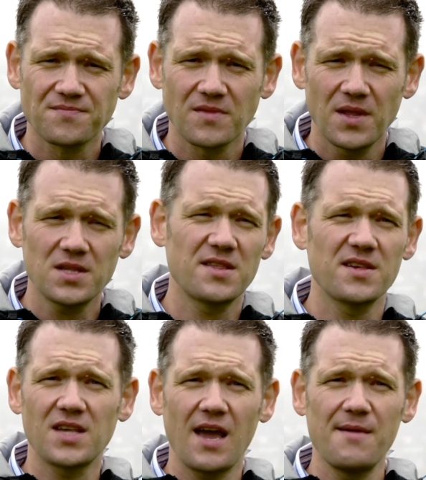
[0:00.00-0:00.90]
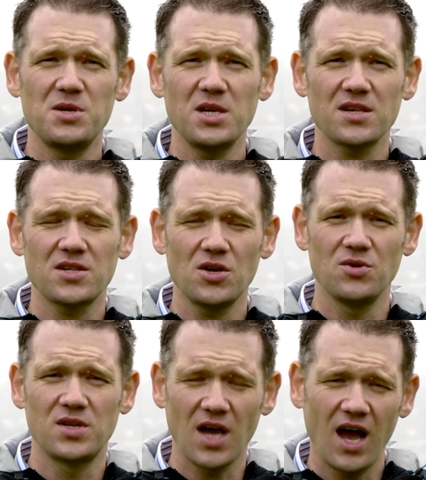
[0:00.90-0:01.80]
This is the same Jesus who
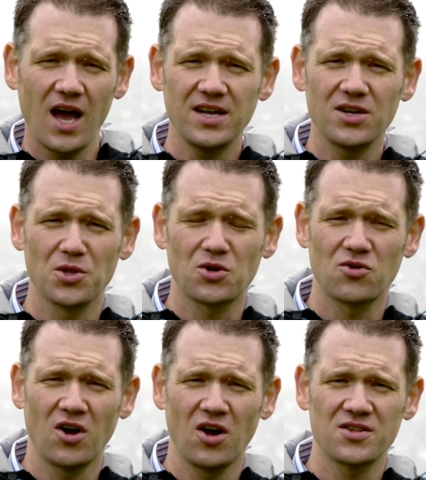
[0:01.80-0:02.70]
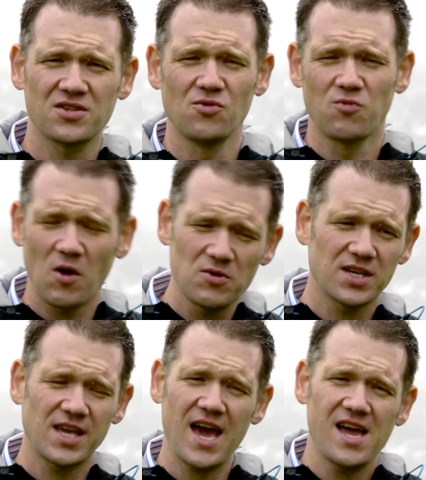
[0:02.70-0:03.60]
died on the cross, who rose
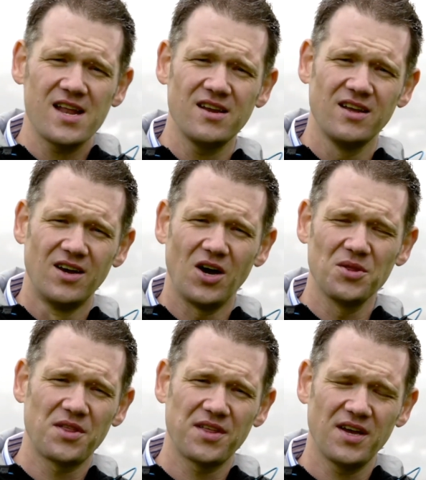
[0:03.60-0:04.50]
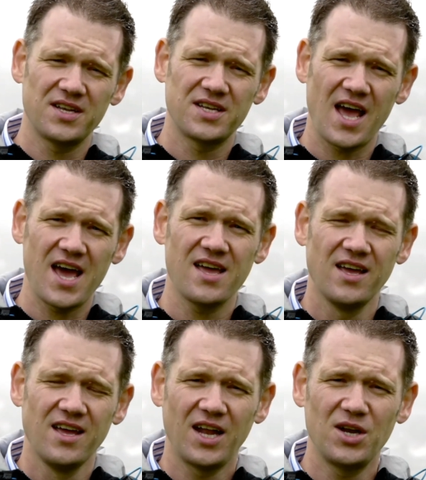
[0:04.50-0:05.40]
again on the third day,
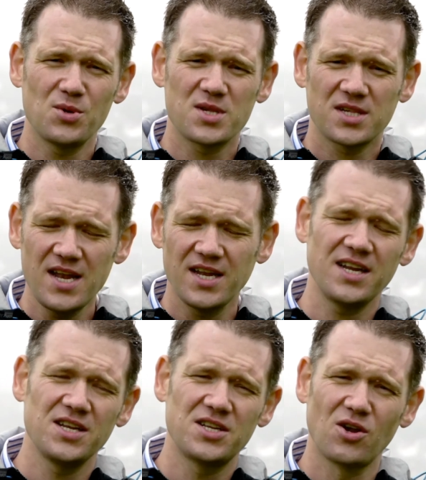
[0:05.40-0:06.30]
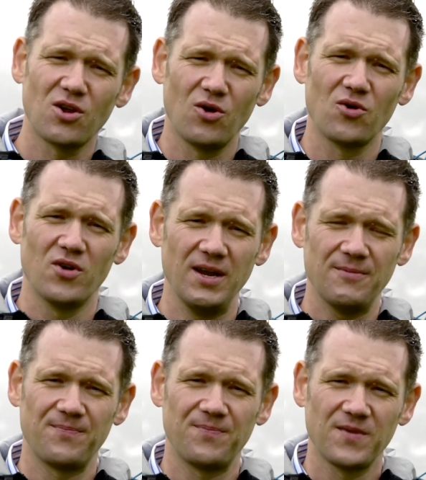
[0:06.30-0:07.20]
and who ascended into glory.
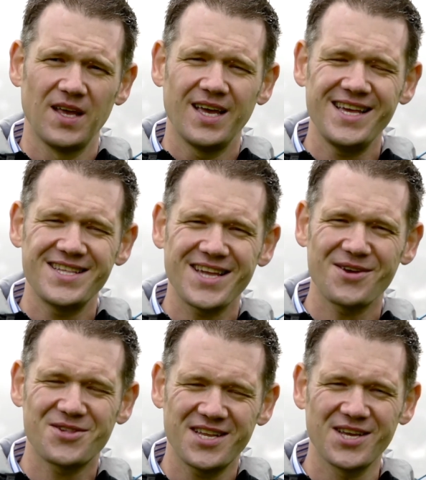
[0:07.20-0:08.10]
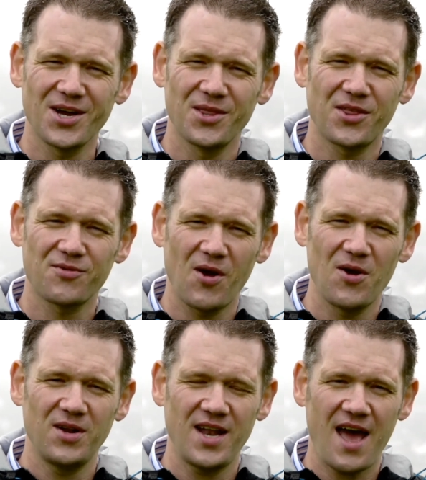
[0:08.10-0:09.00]
He's now sitting on the throne
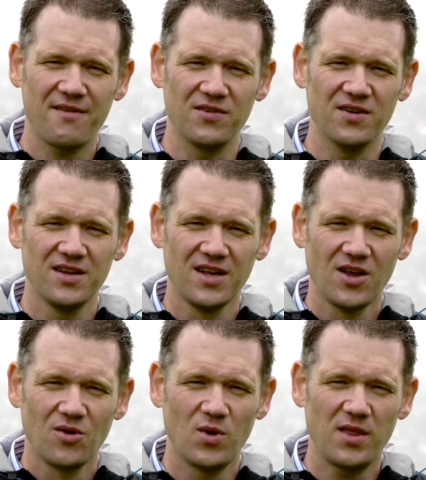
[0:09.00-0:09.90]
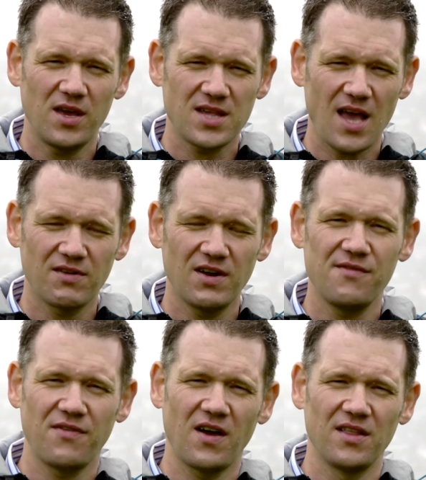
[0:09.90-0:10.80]
in heaven with his heavenly
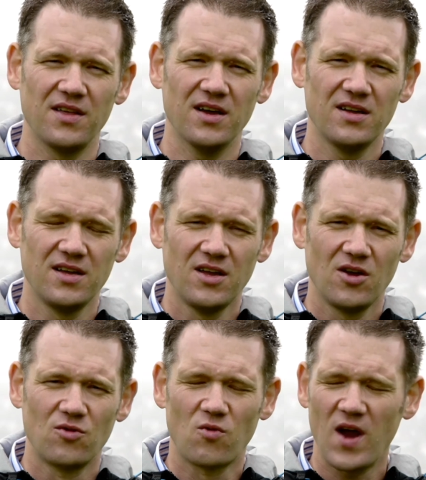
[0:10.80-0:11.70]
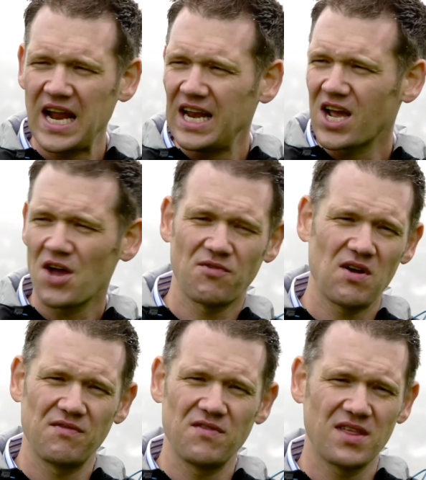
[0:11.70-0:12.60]
Father, reigning over
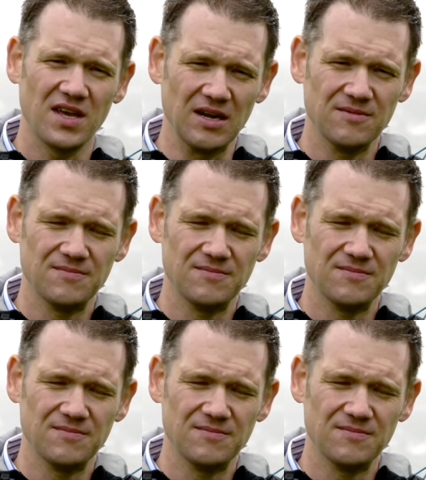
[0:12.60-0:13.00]
everything.